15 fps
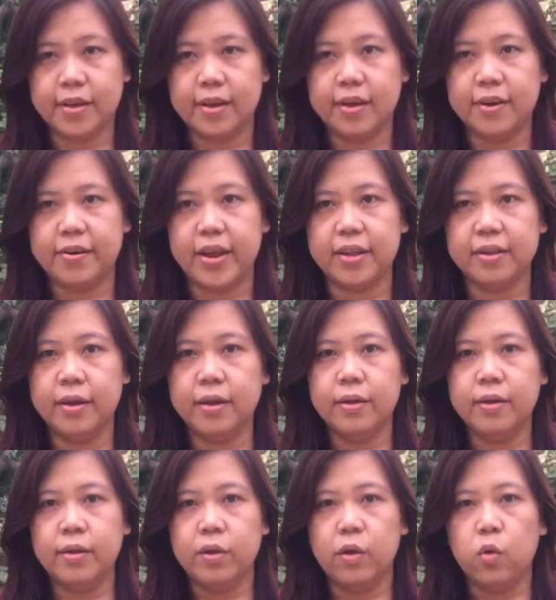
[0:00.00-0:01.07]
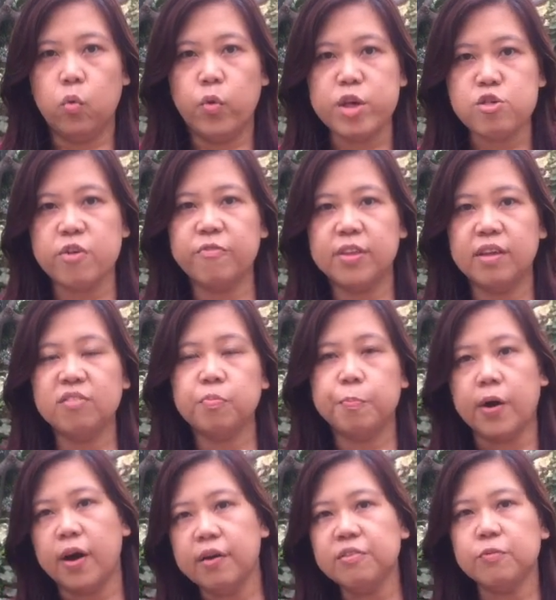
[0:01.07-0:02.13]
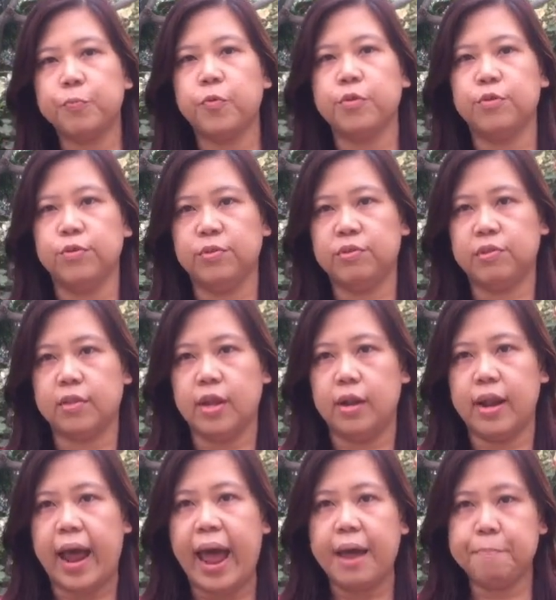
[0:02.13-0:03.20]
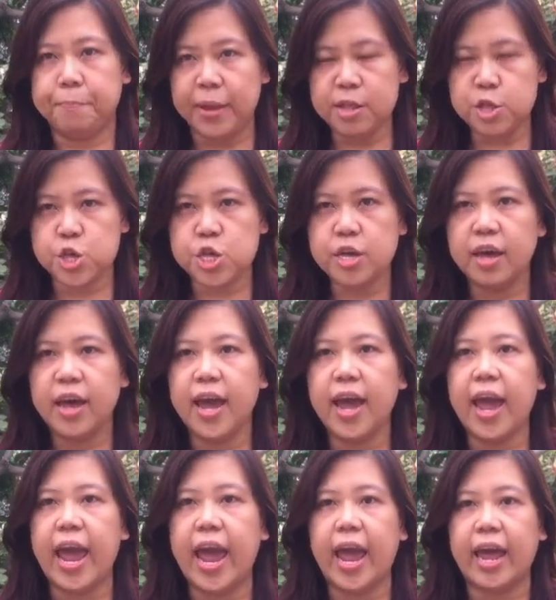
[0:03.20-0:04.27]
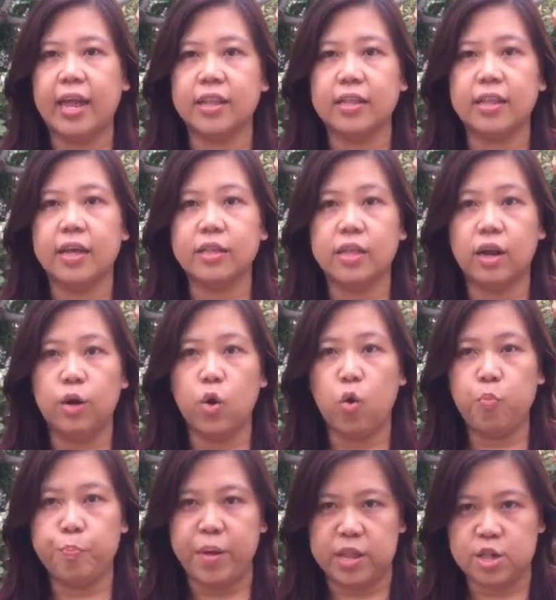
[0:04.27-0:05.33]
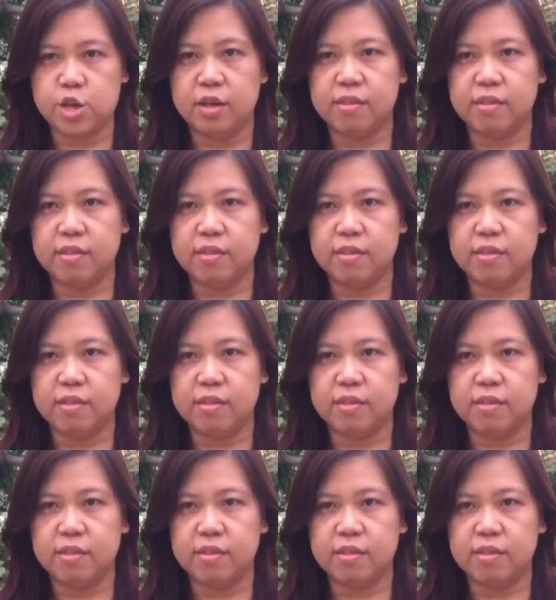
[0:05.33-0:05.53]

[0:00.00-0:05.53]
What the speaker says: Alright. Which of these bars produce the high pitch and the low pitch